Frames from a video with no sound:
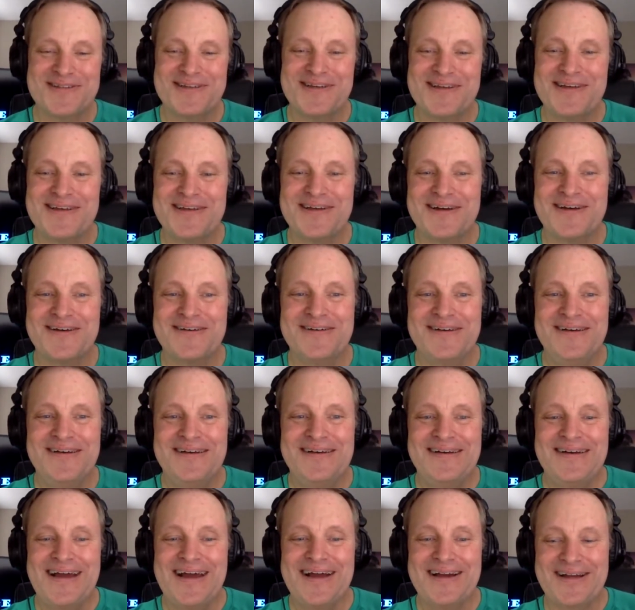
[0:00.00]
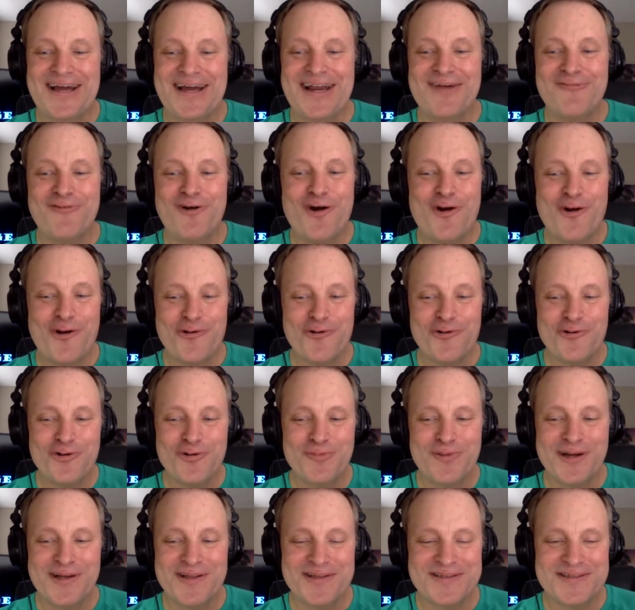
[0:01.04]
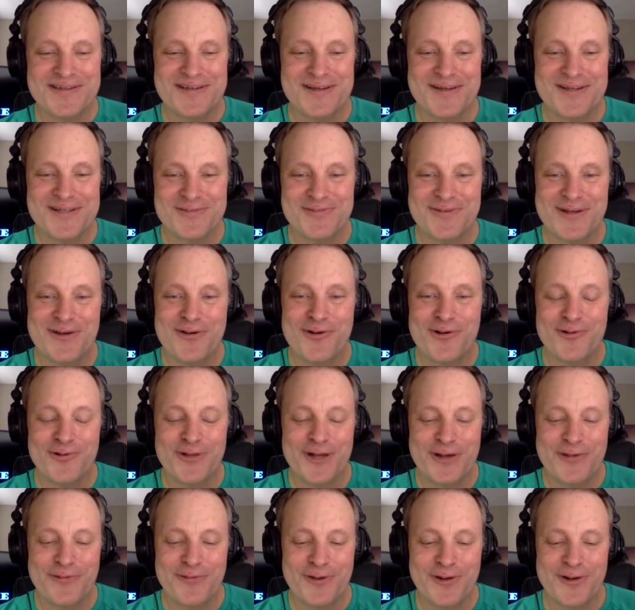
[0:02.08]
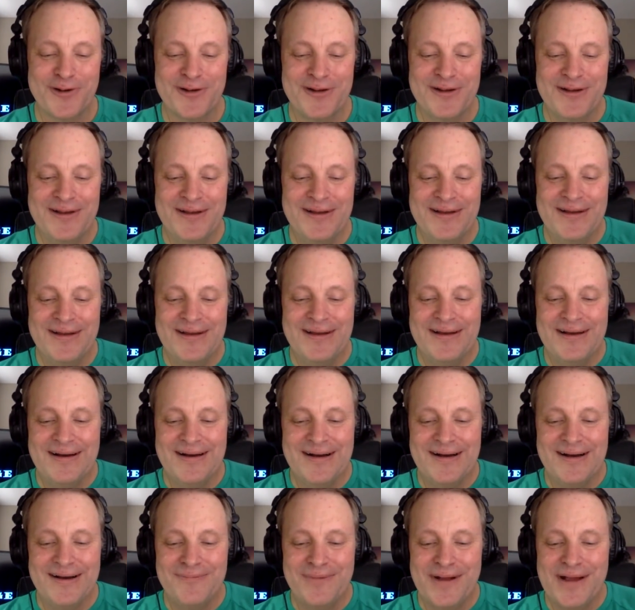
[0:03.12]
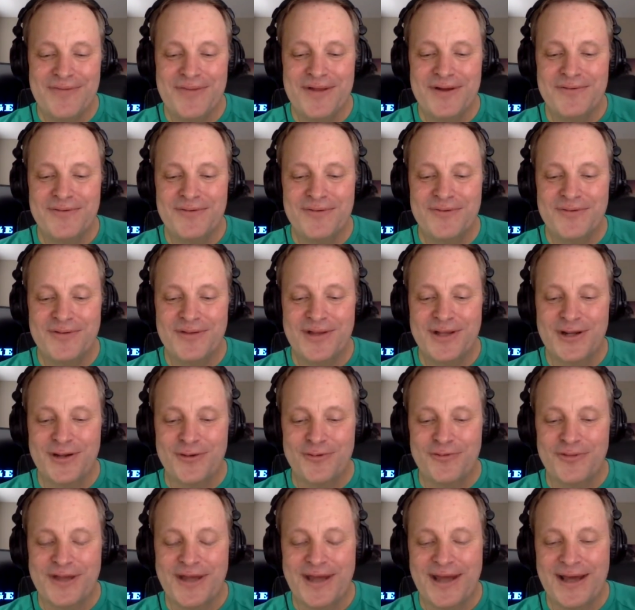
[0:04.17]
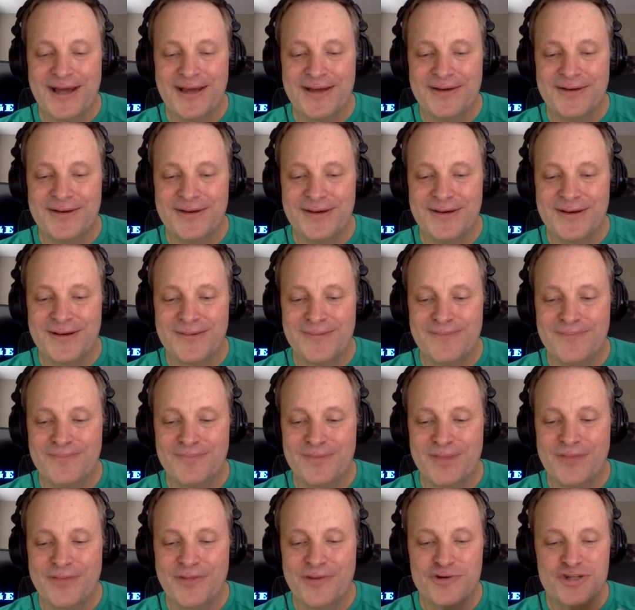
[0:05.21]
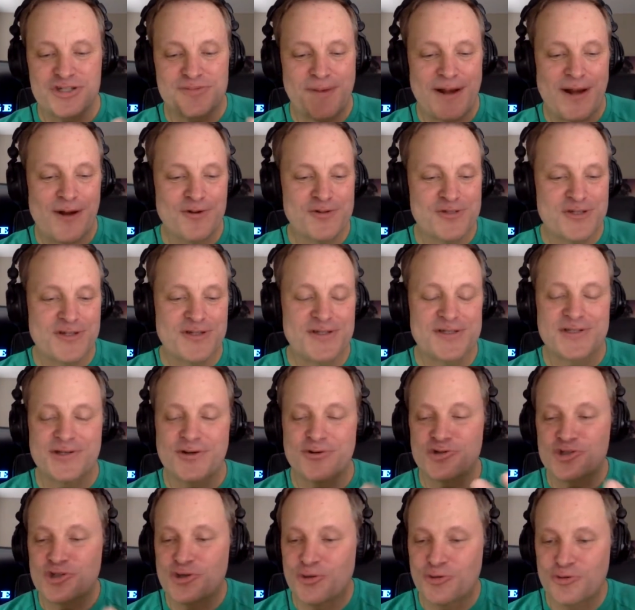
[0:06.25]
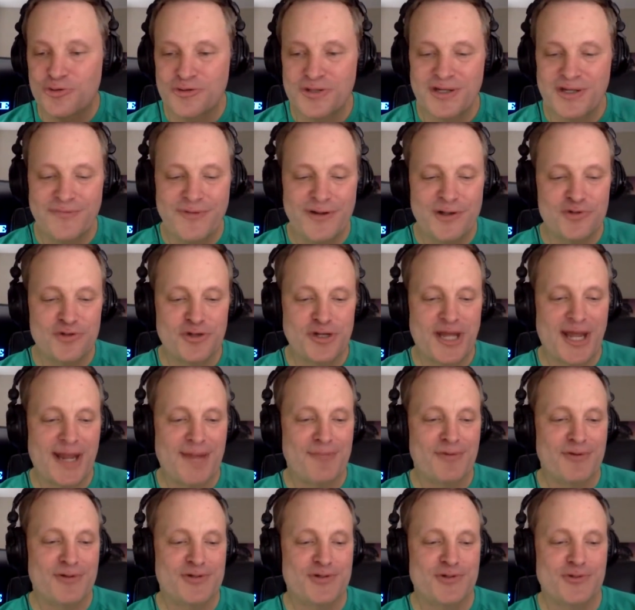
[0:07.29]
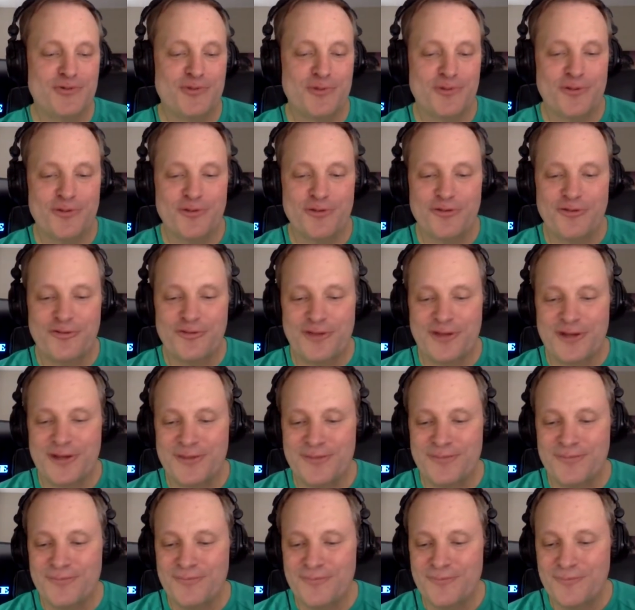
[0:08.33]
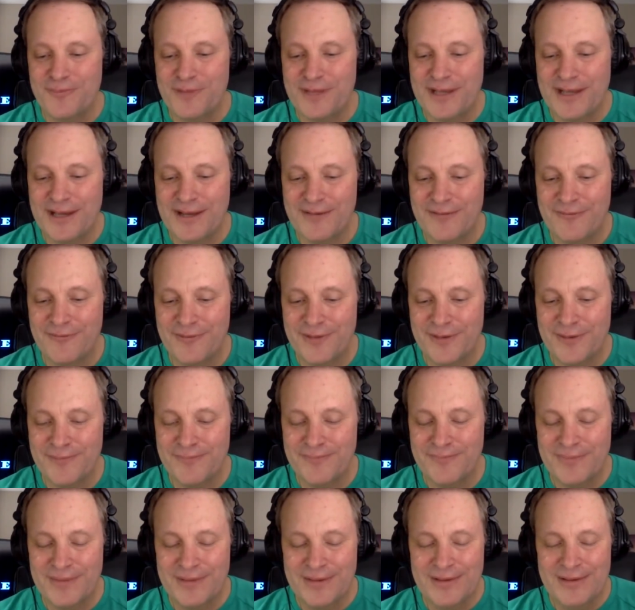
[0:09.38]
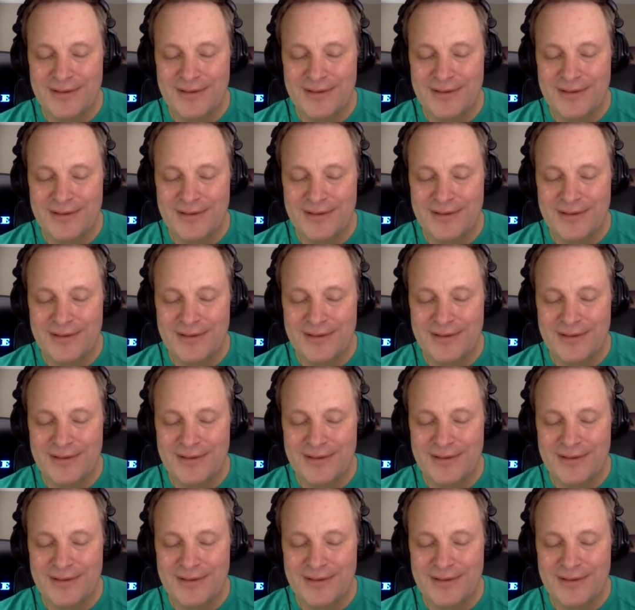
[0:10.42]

because he had kind of a heart, you might see as we go on later on. And then, they had their spouses, their children that eventually came to Earth. We have,